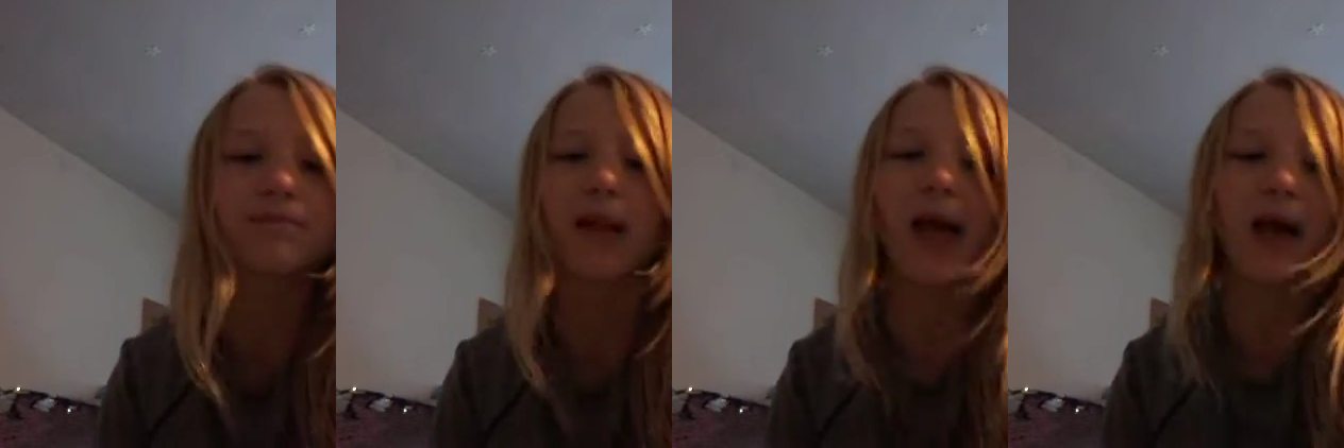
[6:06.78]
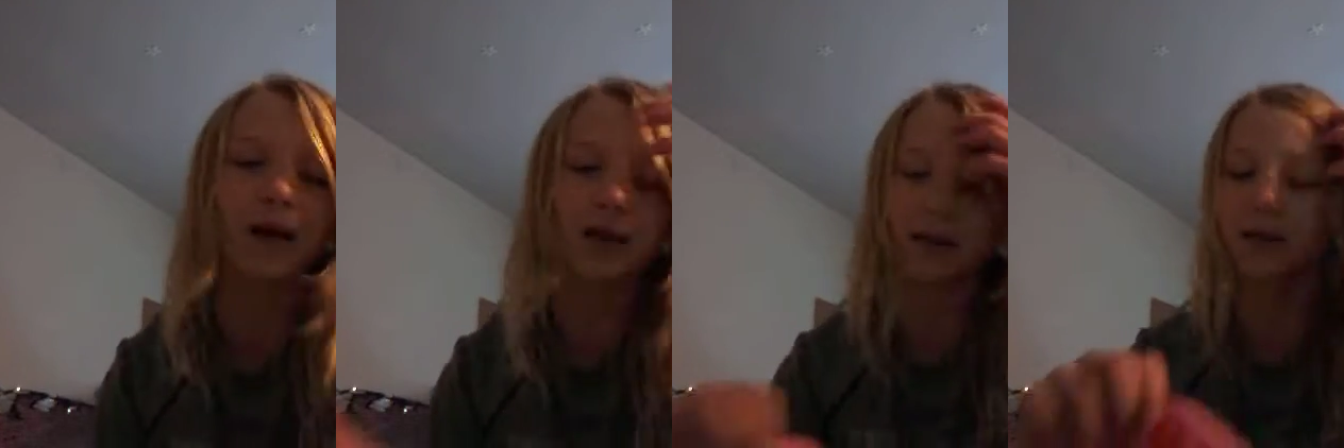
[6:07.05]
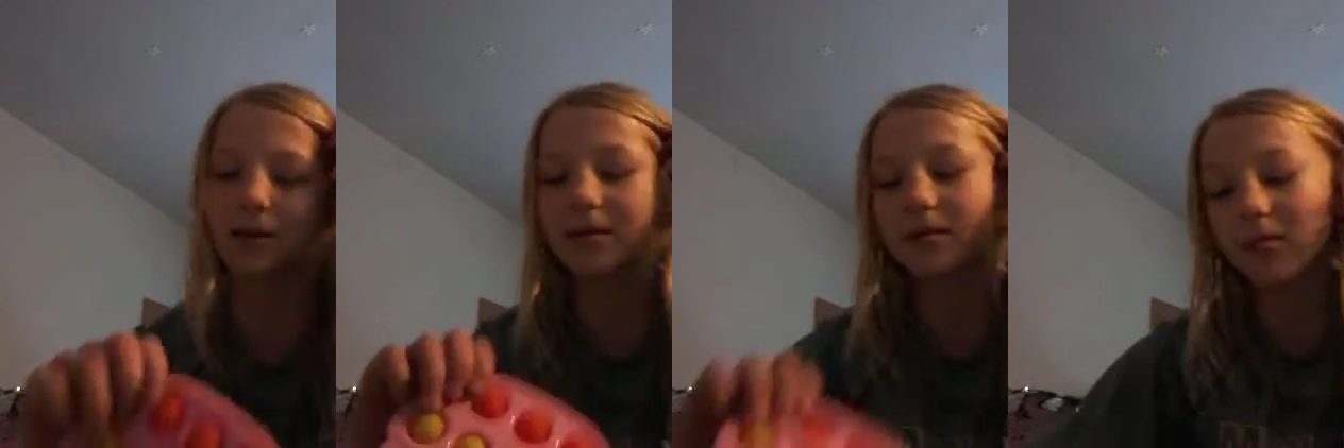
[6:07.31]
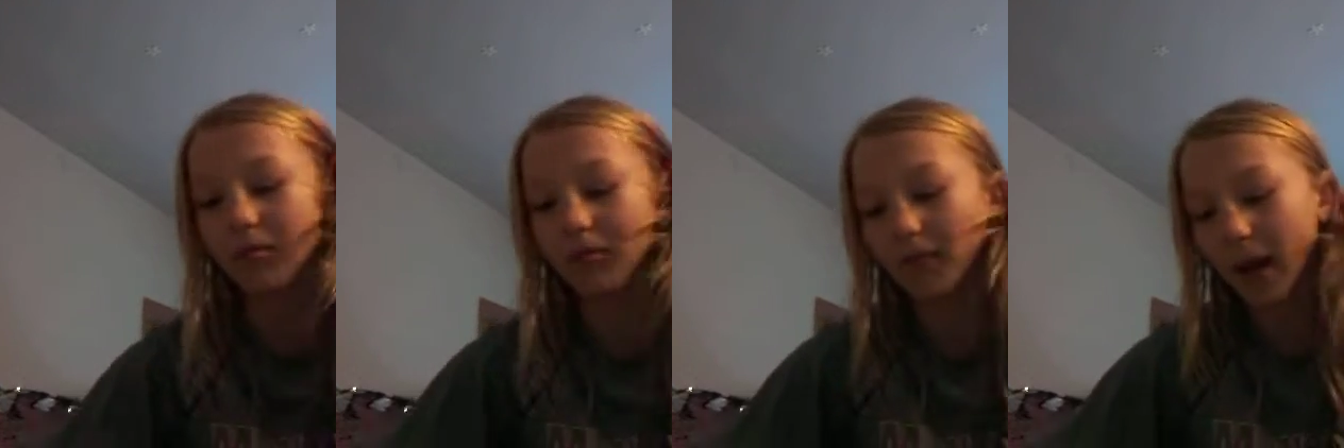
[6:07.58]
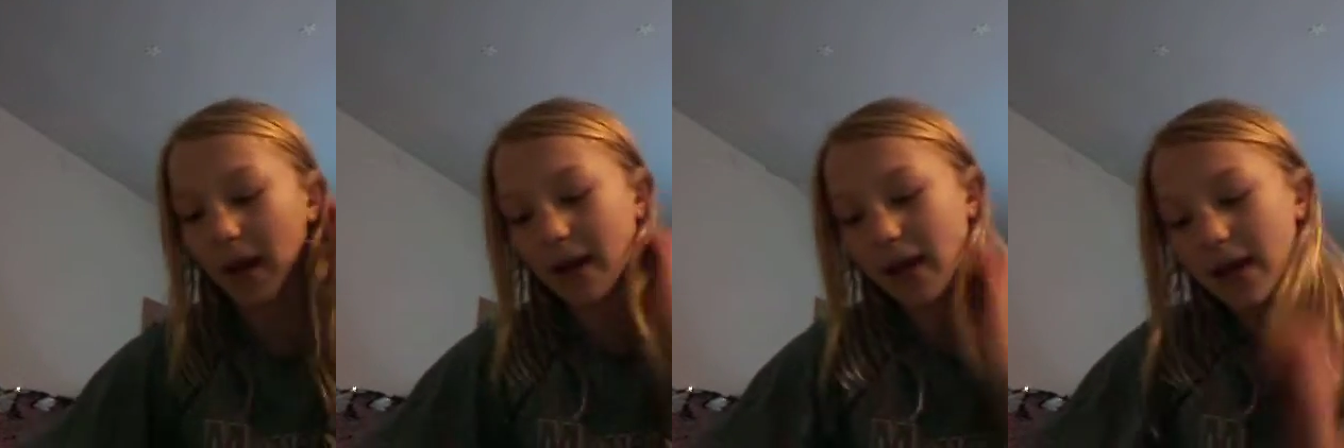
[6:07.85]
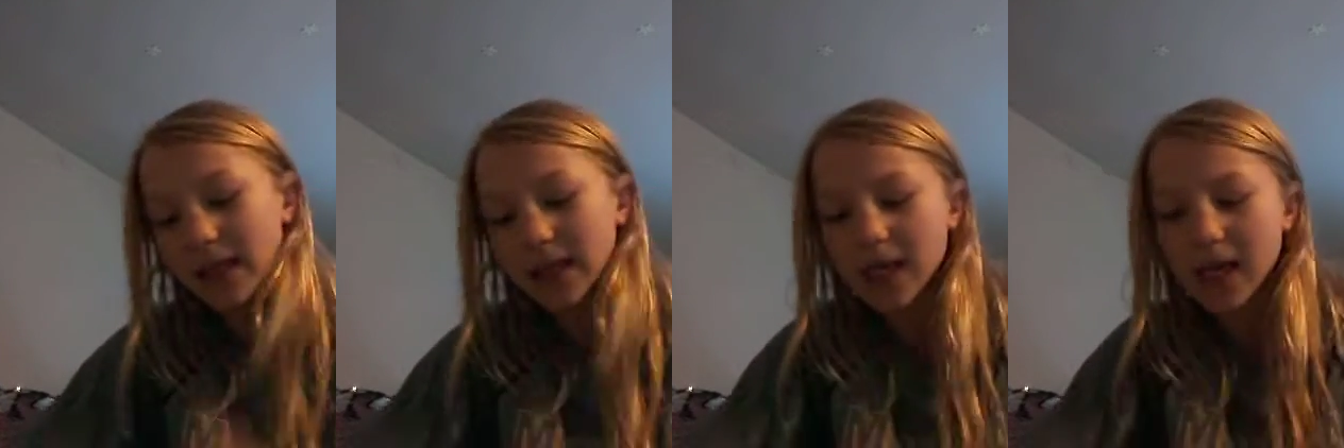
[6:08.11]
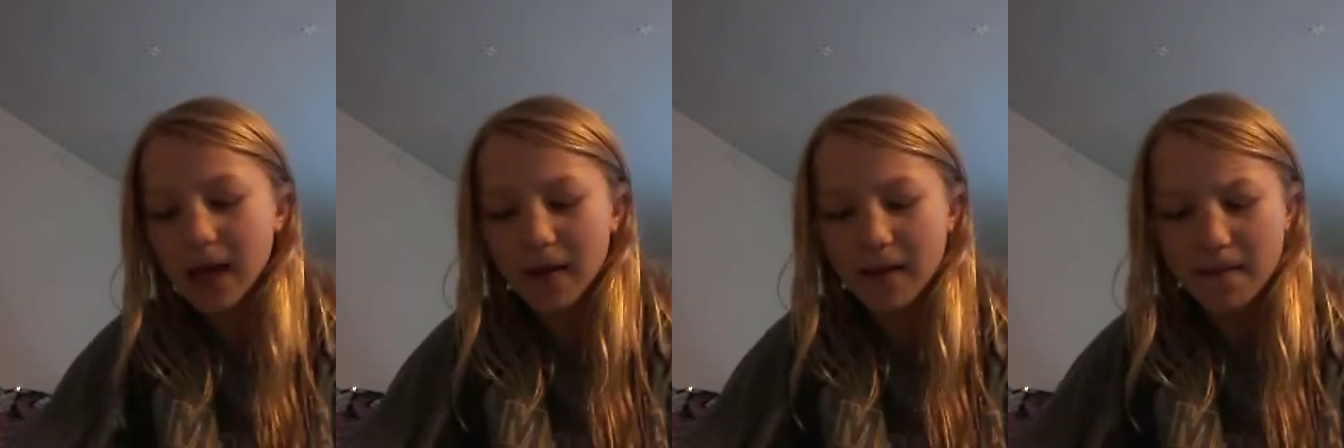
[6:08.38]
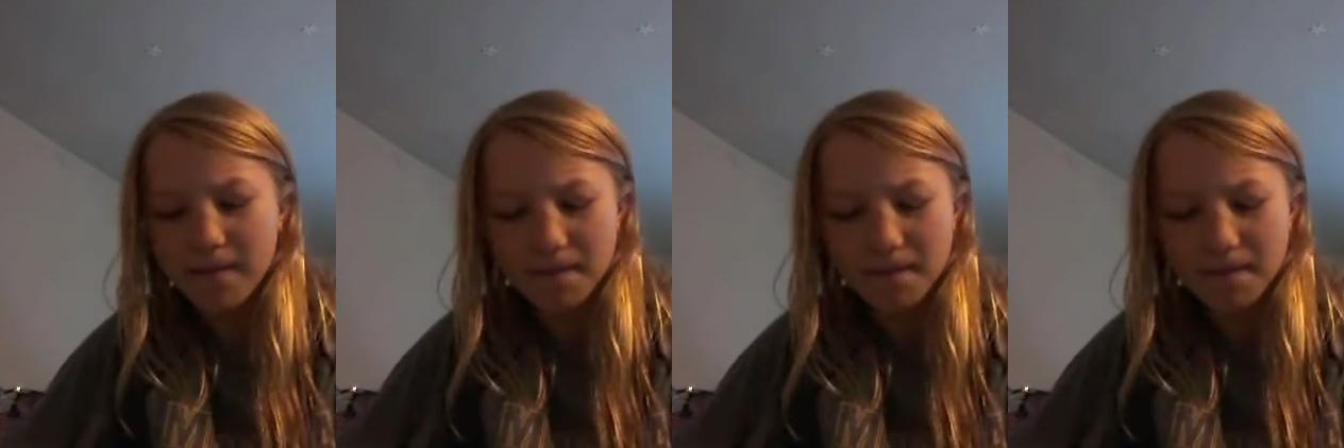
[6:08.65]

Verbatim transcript: that's, I guess, it.